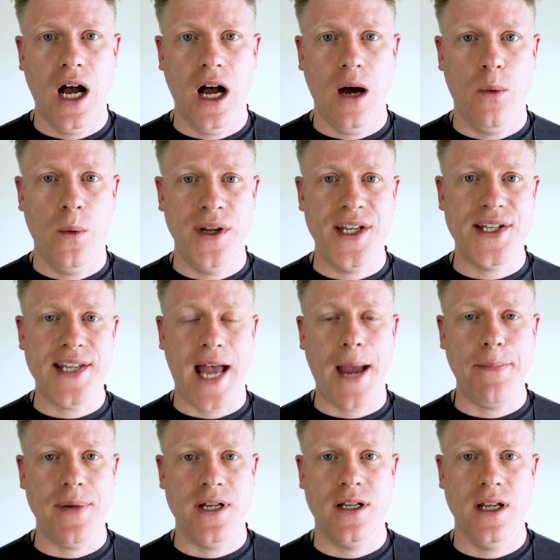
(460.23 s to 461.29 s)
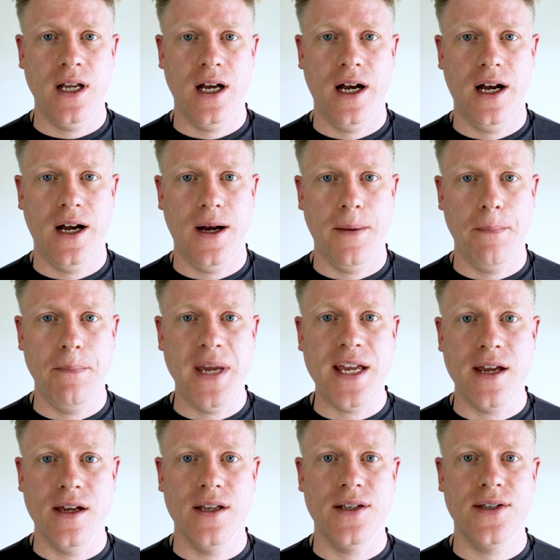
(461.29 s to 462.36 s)
uh, when this happened um,
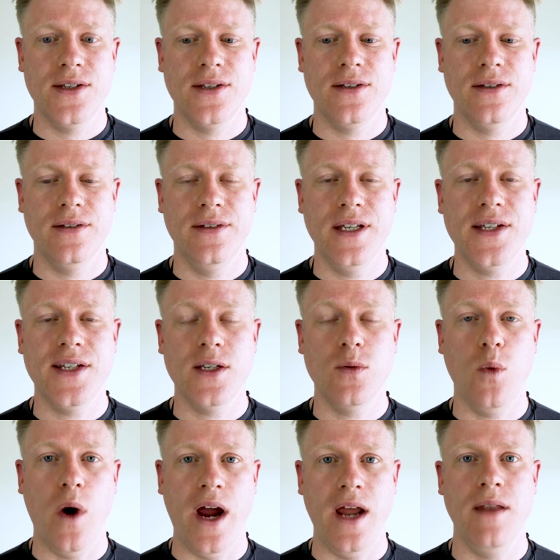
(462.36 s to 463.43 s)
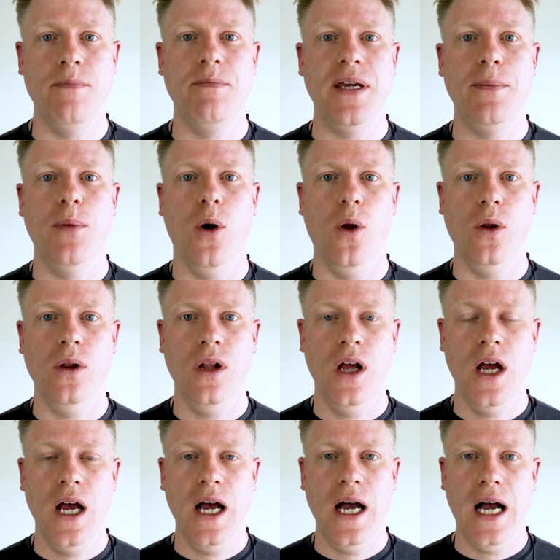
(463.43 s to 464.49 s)
because this is when people
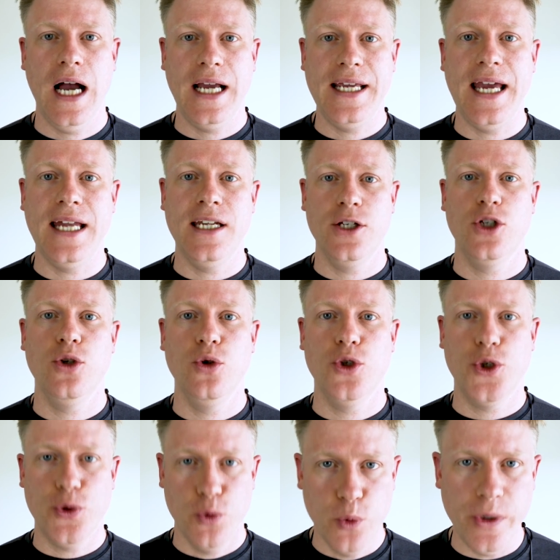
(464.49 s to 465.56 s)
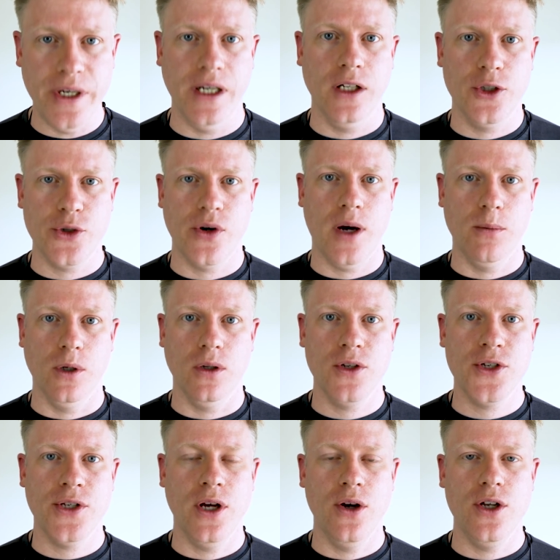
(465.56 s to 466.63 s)
get into real trouble.
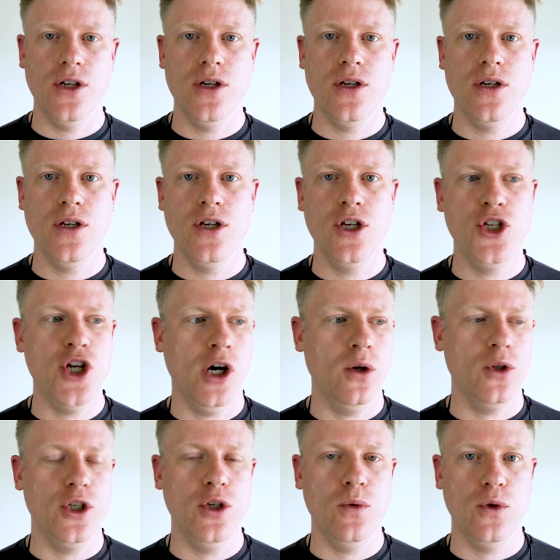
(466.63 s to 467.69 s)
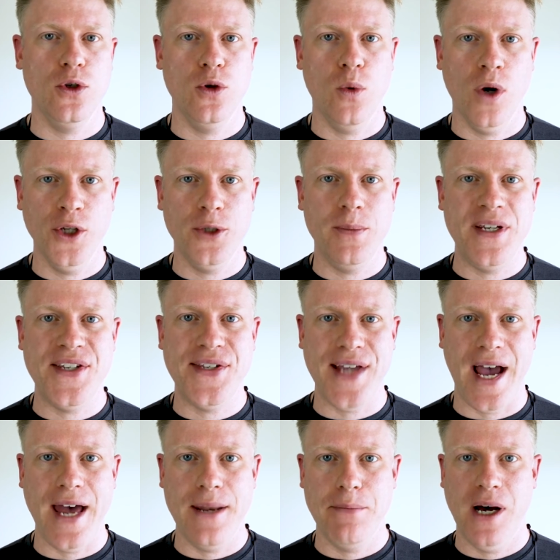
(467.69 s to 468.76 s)
So you don't you you want to be
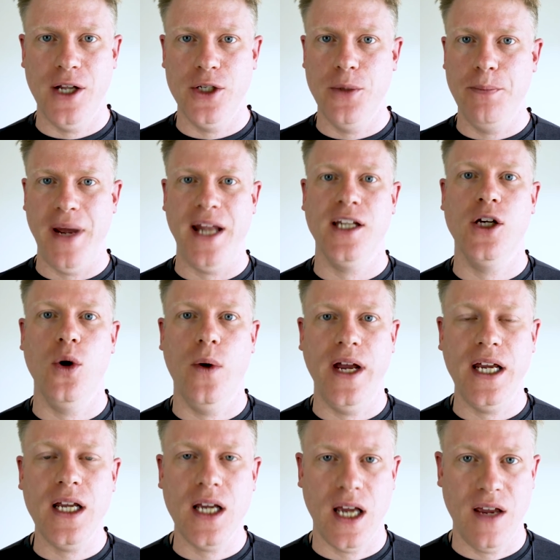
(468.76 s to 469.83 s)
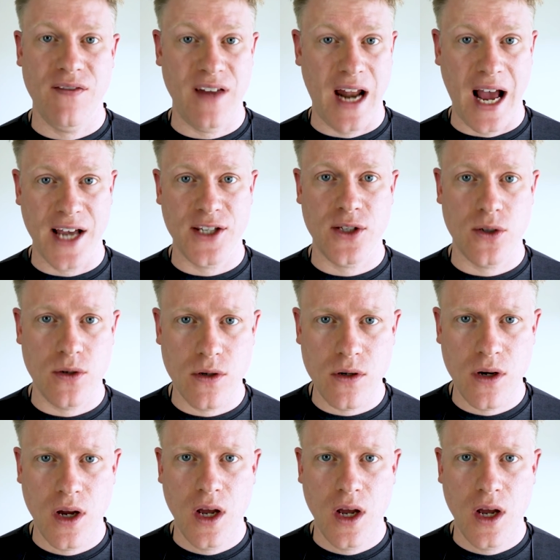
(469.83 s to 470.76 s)
sad about your pen going if it has to,